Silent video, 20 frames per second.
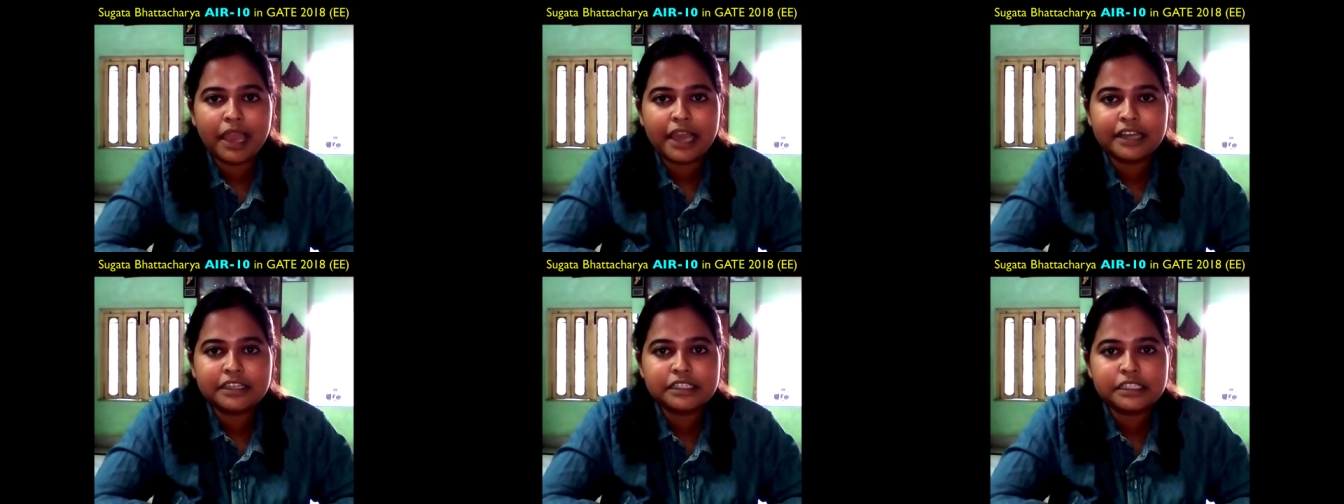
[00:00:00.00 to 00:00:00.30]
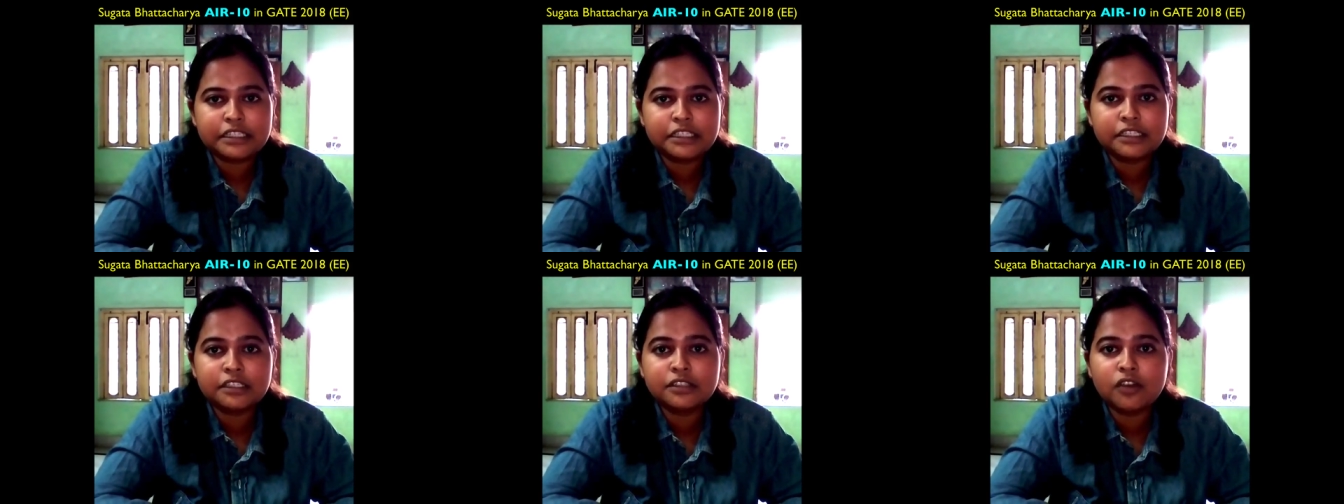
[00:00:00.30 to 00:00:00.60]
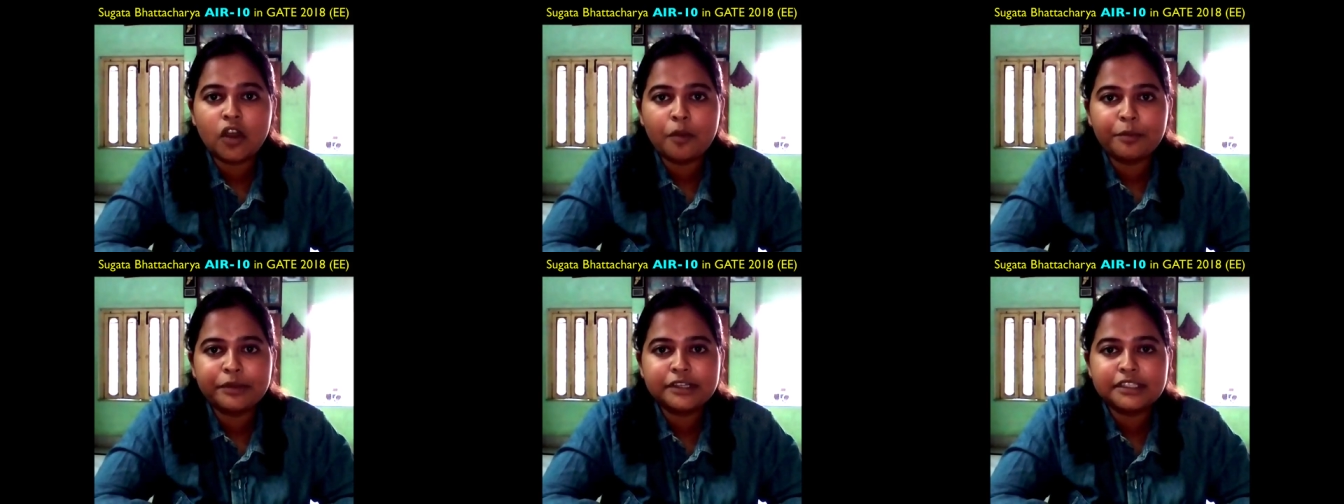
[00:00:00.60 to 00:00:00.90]
and didn't
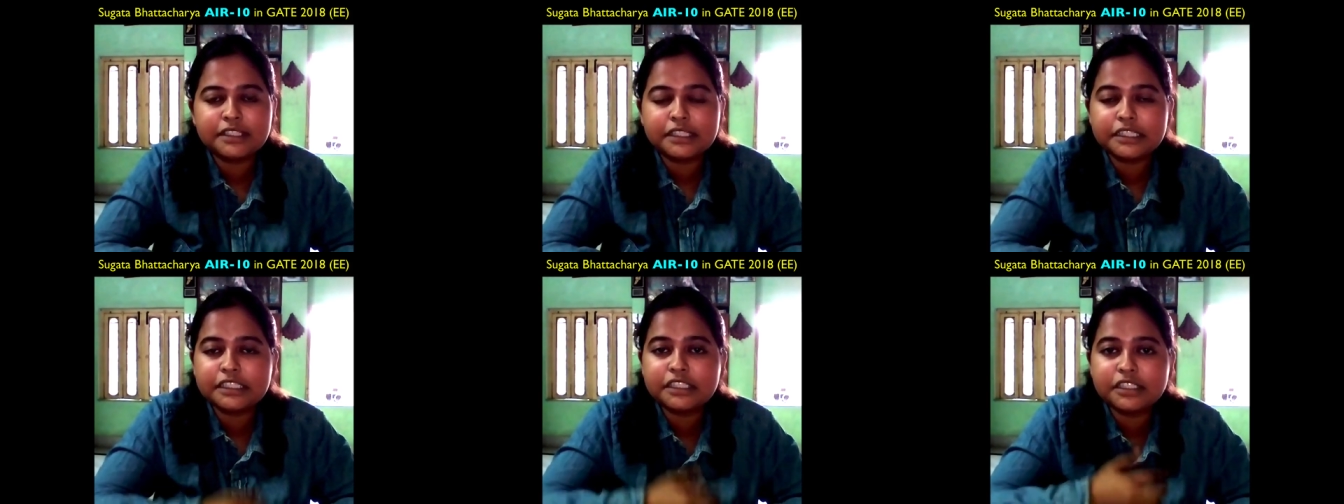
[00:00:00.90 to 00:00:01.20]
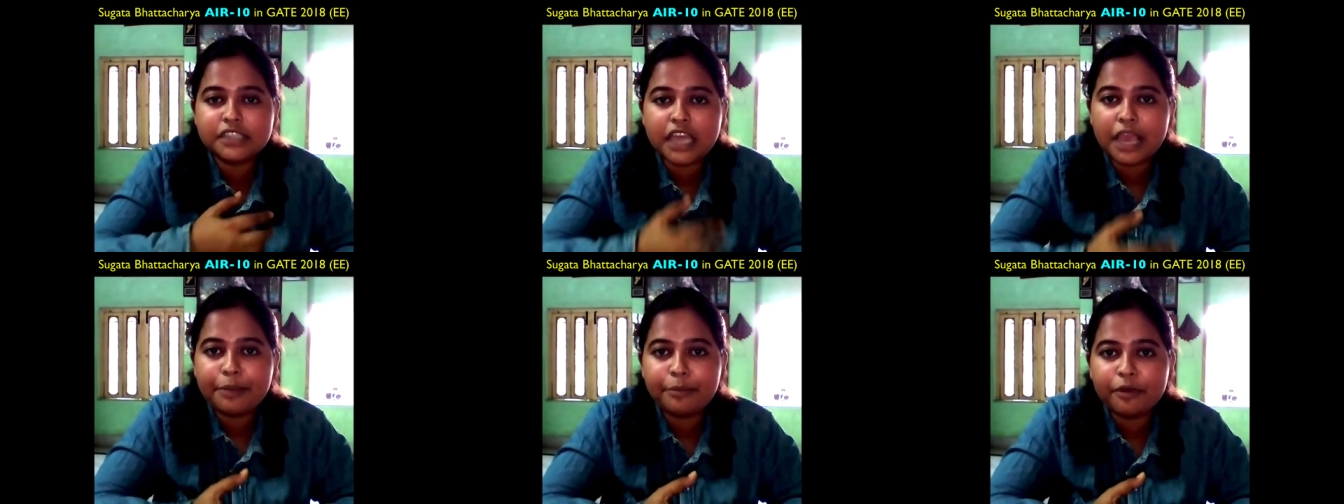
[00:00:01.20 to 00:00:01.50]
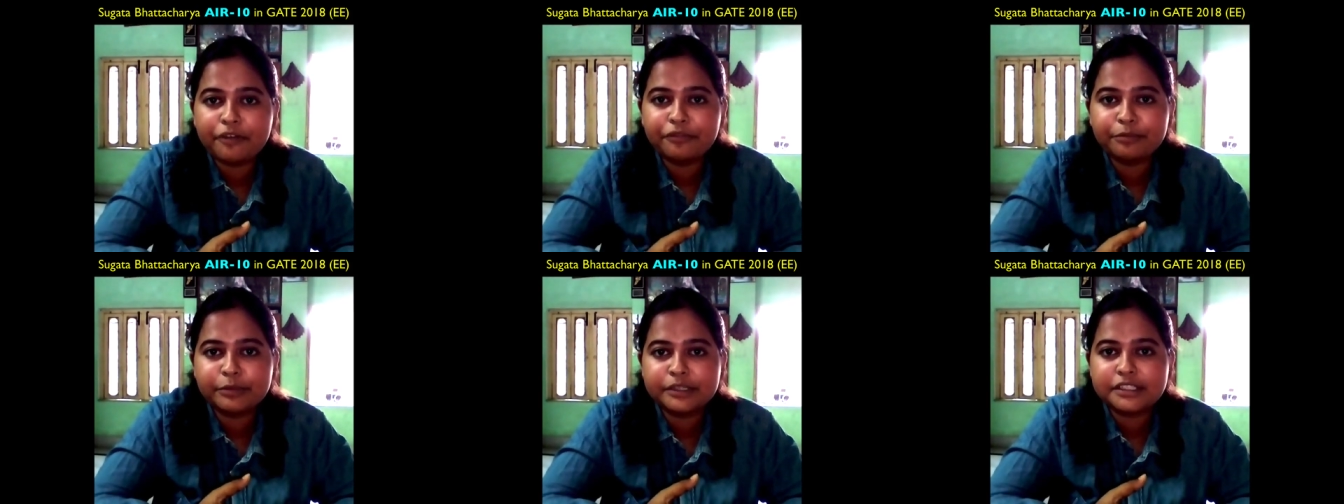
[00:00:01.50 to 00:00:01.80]
commit such type
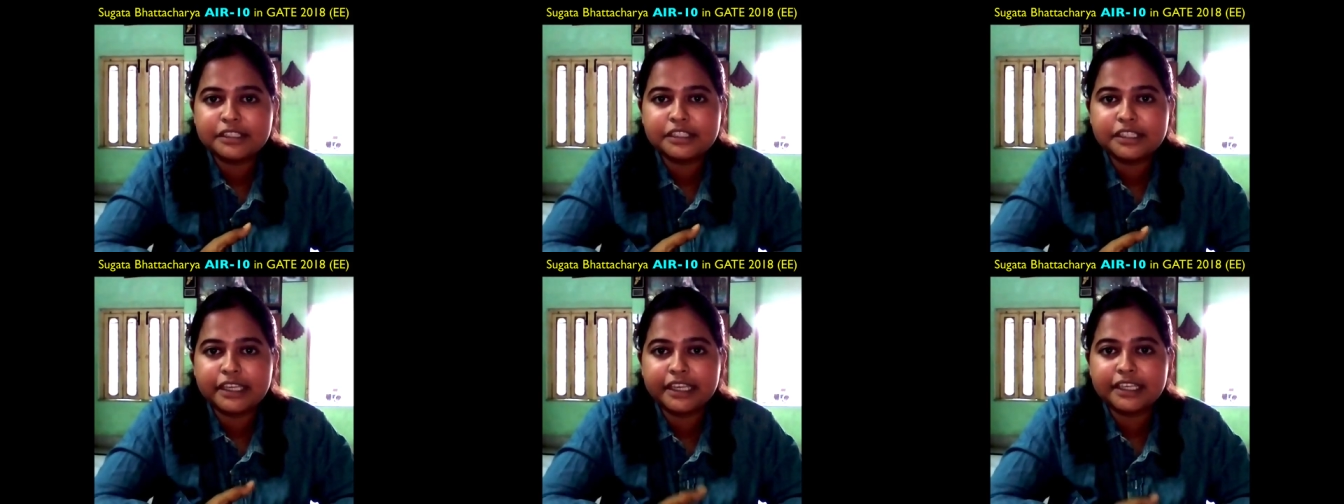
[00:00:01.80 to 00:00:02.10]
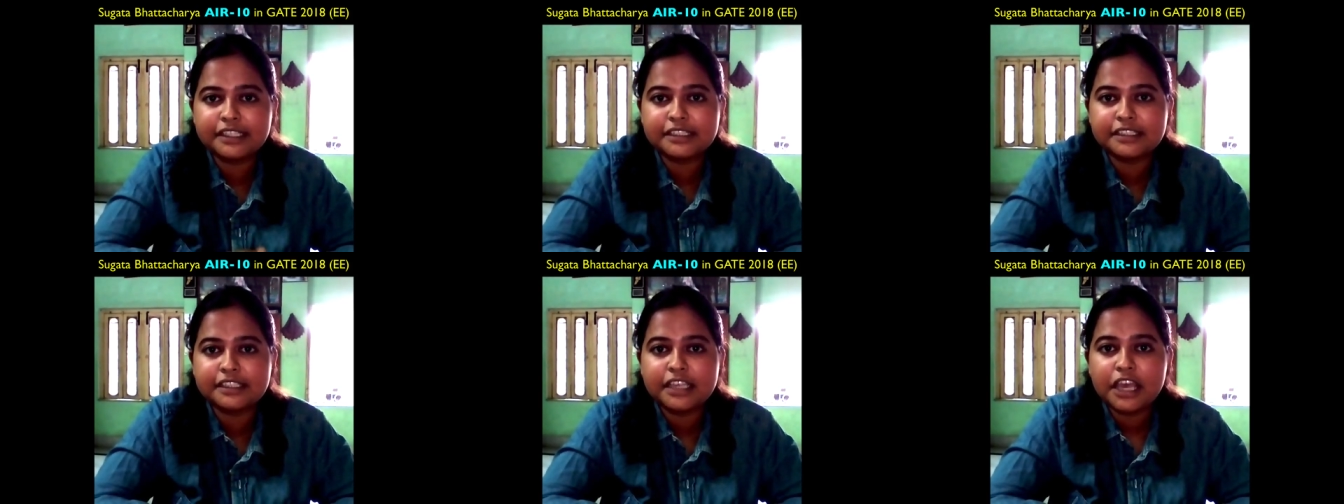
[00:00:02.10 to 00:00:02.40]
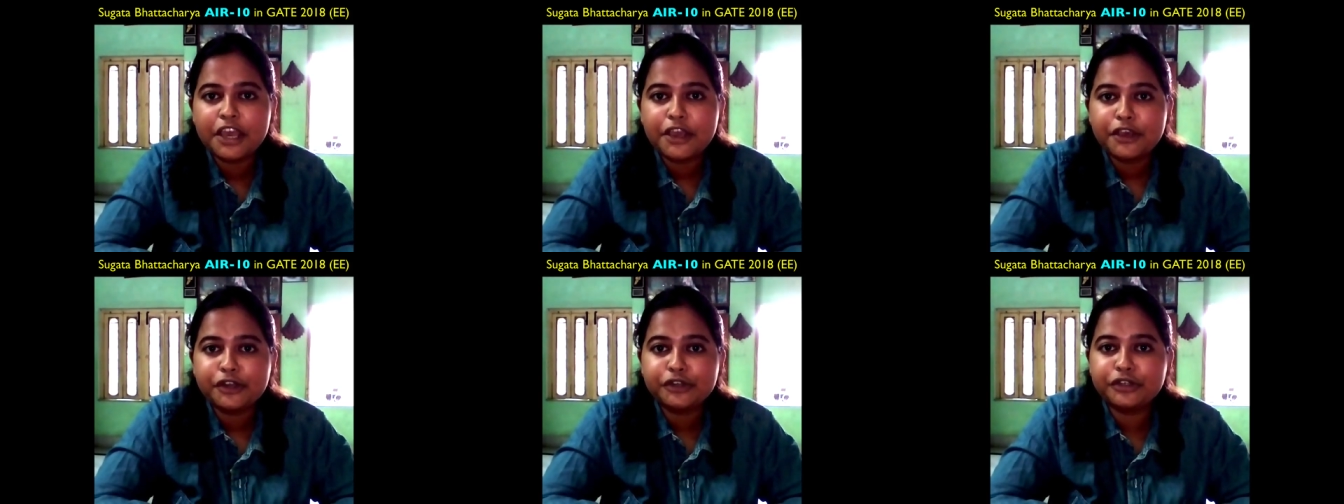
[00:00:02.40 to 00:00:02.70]
of mistakes
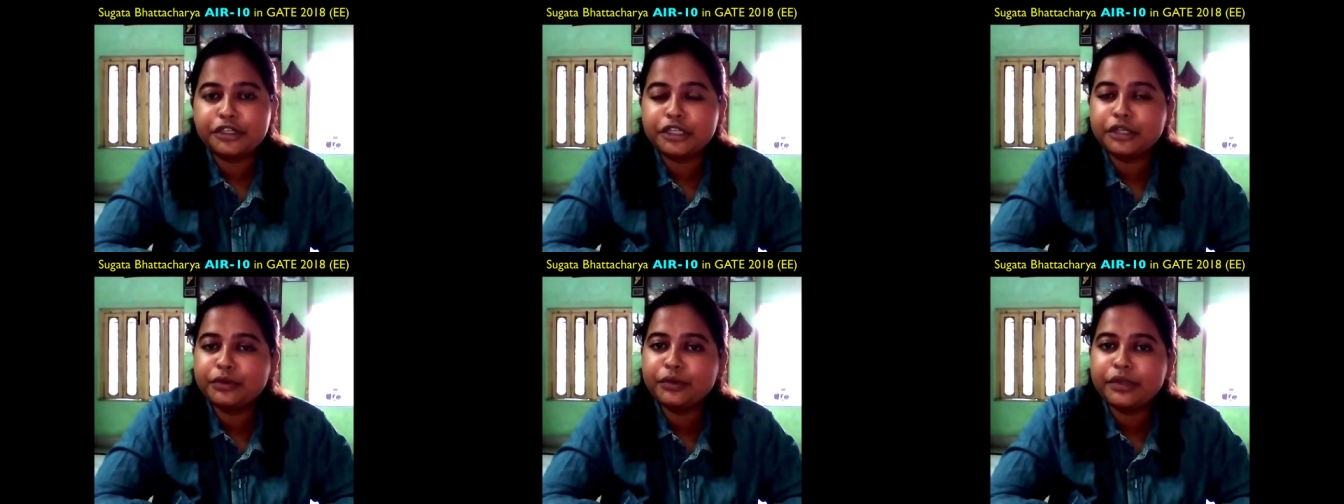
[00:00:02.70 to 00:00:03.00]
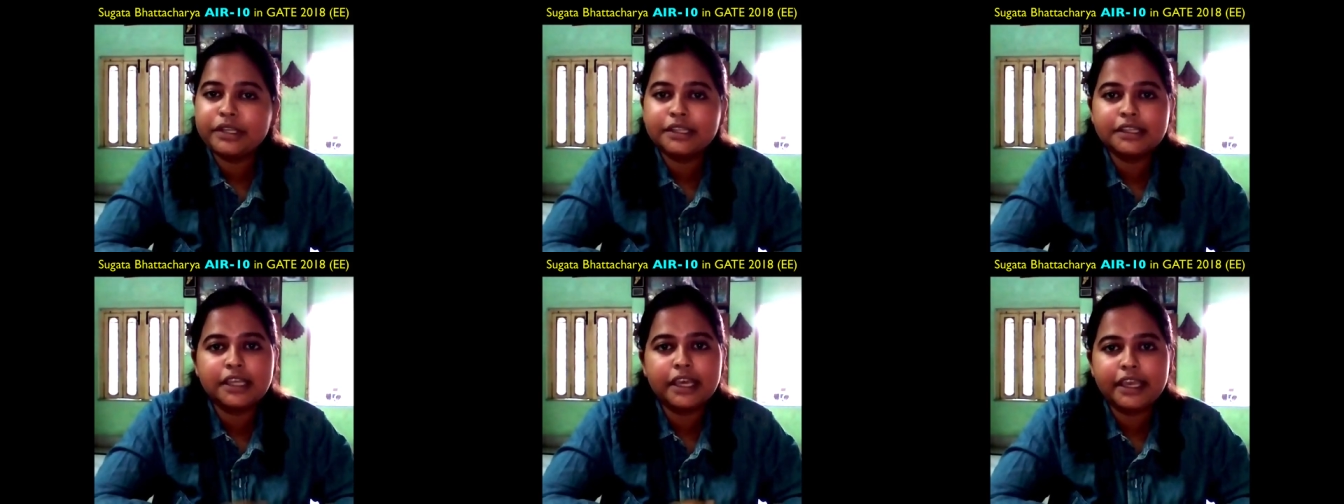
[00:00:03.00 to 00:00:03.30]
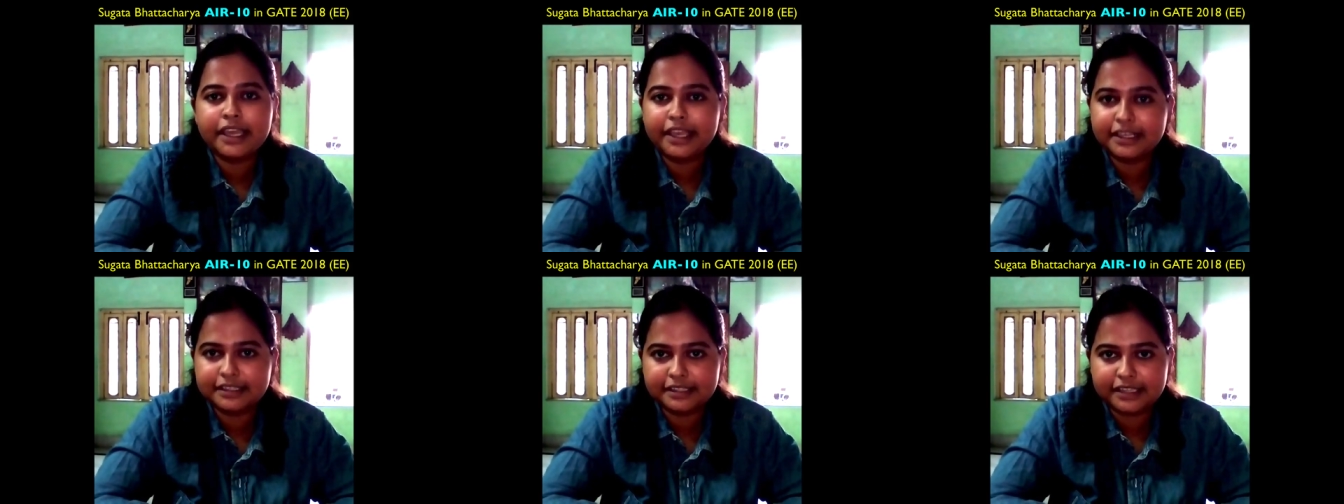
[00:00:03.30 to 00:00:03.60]
during the
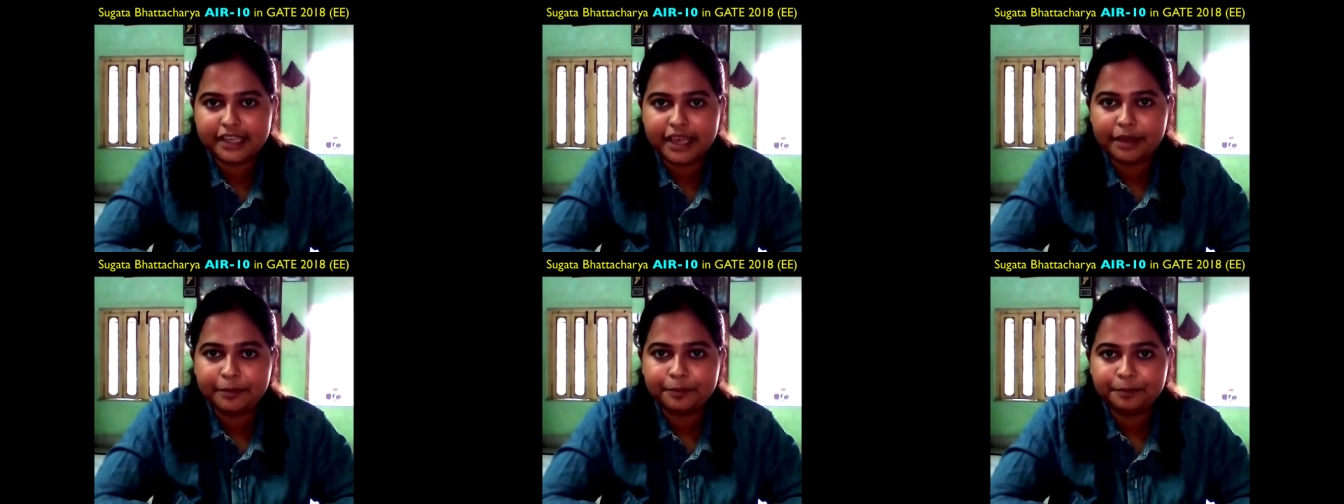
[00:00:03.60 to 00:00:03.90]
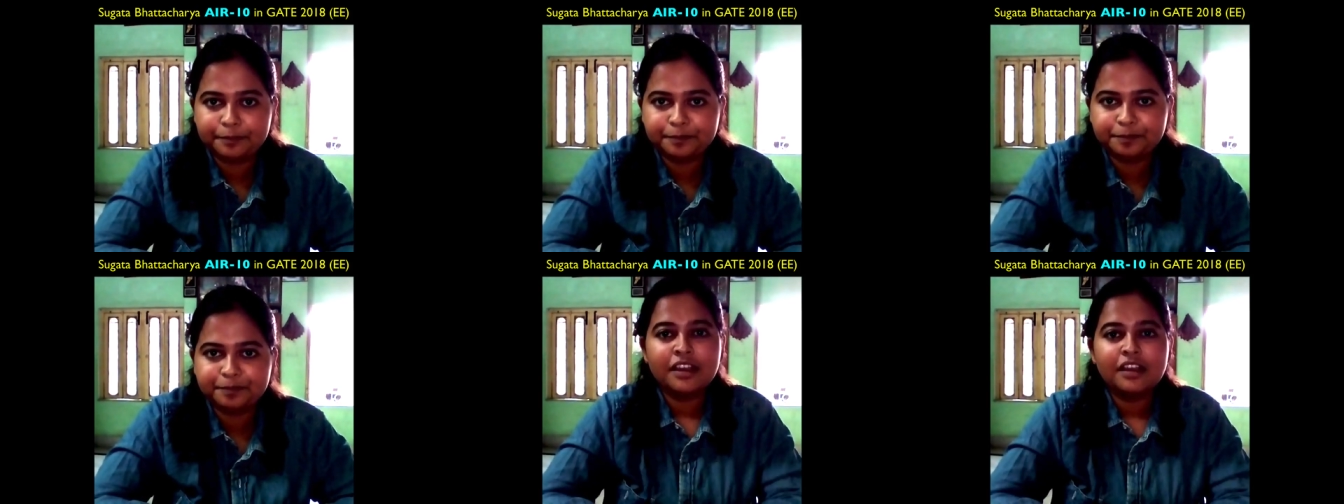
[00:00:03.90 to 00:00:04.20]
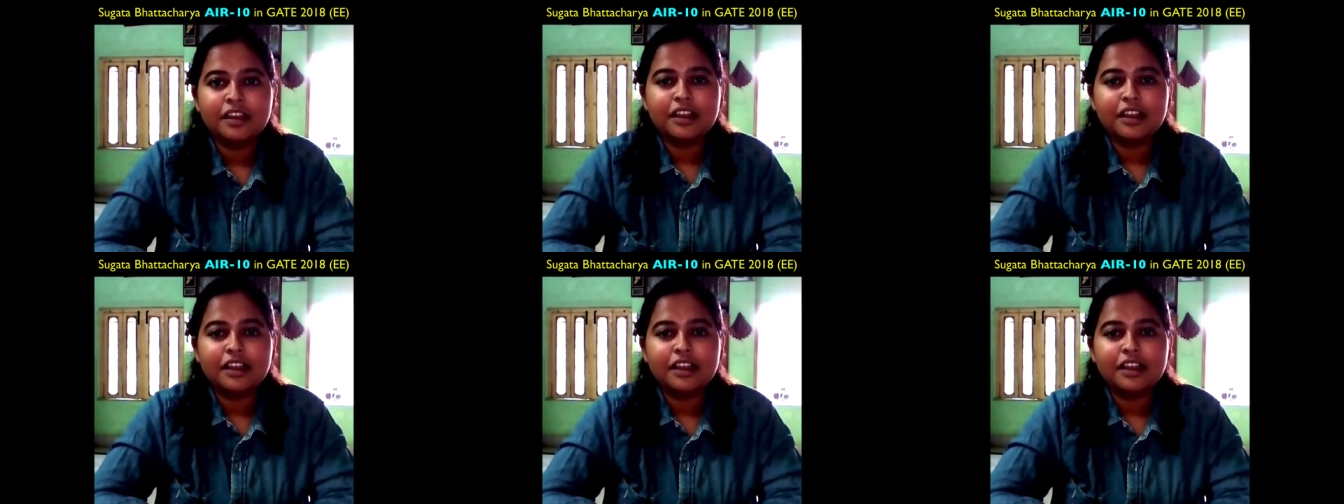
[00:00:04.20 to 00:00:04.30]
exam.